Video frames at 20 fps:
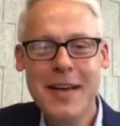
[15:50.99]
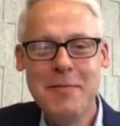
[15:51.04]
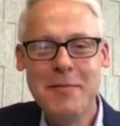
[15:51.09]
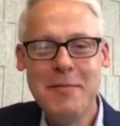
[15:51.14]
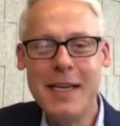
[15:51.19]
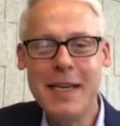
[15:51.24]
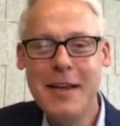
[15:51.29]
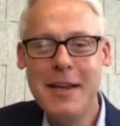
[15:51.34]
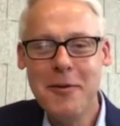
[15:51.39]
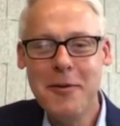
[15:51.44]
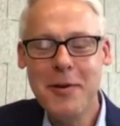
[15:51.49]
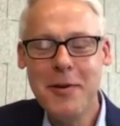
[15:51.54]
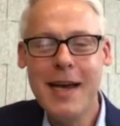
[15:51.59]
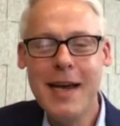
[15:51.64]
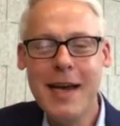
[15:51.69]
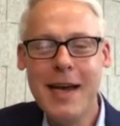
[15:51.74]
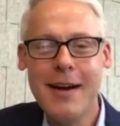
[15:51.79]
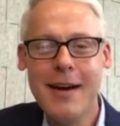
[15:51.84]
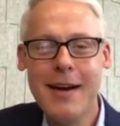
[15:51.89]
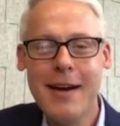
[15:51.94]
But here we
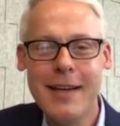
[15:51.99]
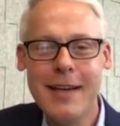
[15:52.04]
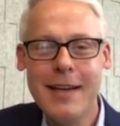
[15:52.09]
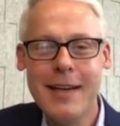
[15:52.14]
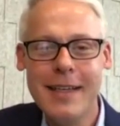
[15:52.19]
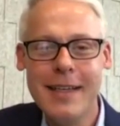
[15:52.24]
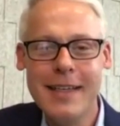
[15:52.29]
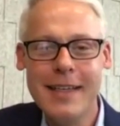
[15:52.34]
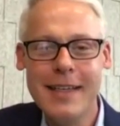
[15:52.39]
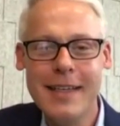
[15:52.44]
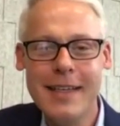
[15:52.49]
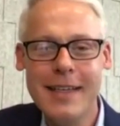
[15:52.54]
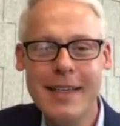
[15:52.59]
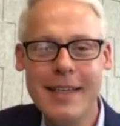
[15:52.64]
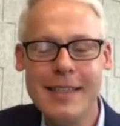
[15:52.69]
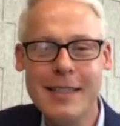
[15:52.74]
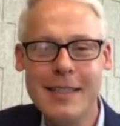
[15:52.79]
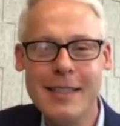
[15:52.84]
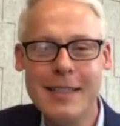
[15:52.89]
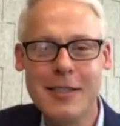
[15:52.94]
are in it, and it's
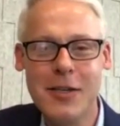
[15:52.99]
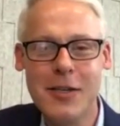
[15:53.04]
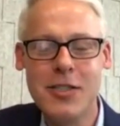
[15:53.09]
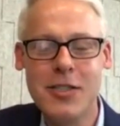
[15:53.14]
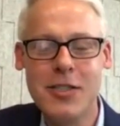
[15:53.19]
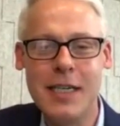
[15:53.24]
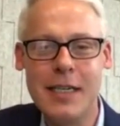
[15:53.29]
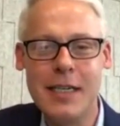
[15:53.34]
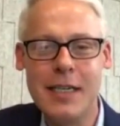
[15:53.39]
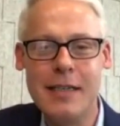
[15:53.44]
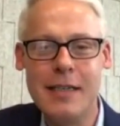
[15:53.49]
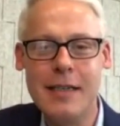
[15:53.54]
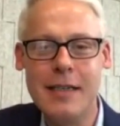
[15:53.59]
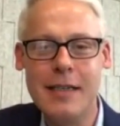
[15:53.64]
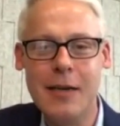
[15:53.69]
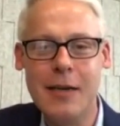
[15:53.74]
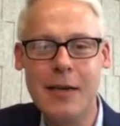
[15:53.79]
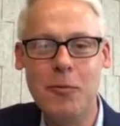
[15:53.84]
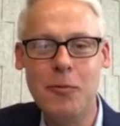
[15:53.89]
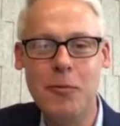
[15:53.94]
it's surging in
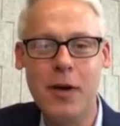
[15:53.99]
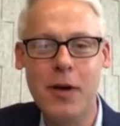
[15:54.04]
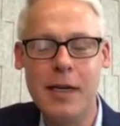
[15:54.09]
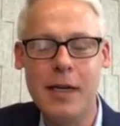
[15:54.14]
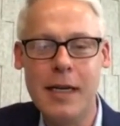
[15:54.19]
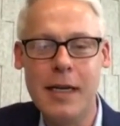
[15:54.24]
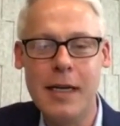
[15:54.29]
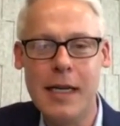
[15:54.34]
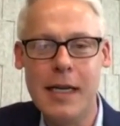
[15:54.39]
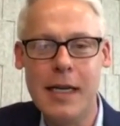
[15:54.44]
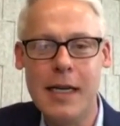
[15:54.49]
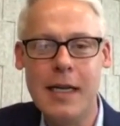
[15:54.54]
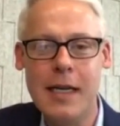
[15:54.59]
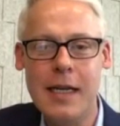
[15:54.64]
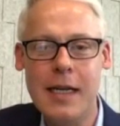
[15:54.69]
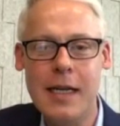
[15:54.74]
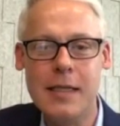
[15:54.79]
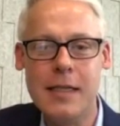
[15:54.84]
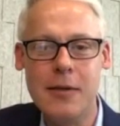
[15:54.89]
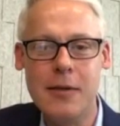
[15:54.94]
in what it, it
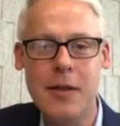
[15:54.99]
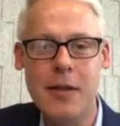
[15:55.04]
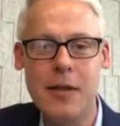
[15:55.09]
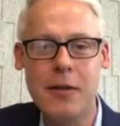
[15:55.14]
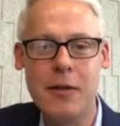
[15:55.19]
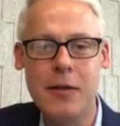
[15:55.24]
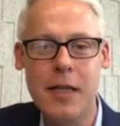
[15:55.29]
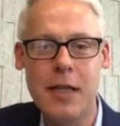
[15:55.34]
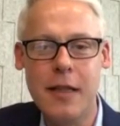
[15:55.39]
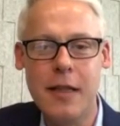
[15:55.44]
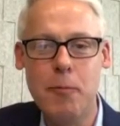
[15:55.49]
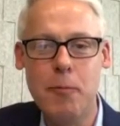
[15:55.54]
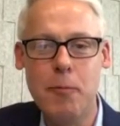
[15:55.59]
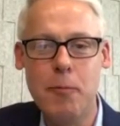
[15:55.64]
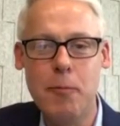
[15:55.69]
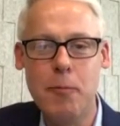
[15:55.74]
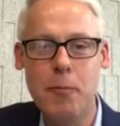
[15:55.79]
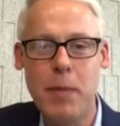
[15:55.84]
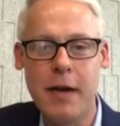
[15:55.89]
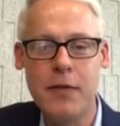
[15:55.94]
is and the, the
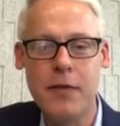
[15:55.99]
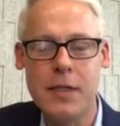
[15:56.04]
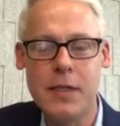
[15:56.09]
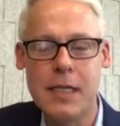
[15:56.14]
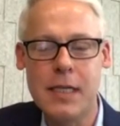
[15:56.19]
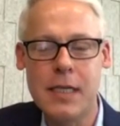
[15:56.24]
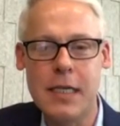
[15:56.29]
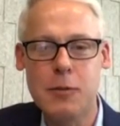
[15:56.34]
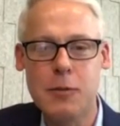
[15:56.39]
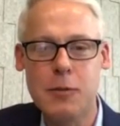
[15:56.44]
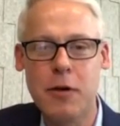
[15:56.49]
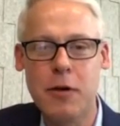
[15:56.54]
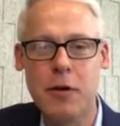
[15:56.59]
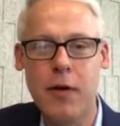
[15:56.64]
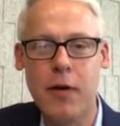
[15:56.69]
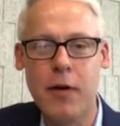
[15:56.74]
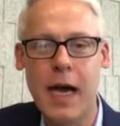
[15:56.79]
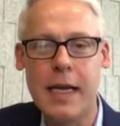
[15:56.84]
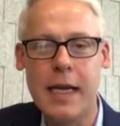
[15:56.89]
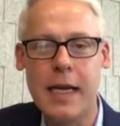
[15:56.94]
benefits that it's
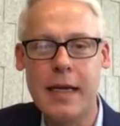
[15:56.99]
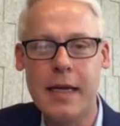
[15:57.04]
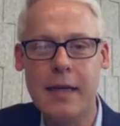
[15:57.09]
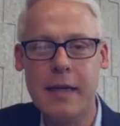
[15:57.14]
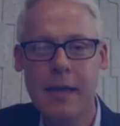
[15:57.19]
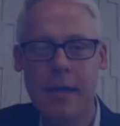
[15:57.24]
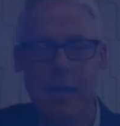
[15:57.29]
providing.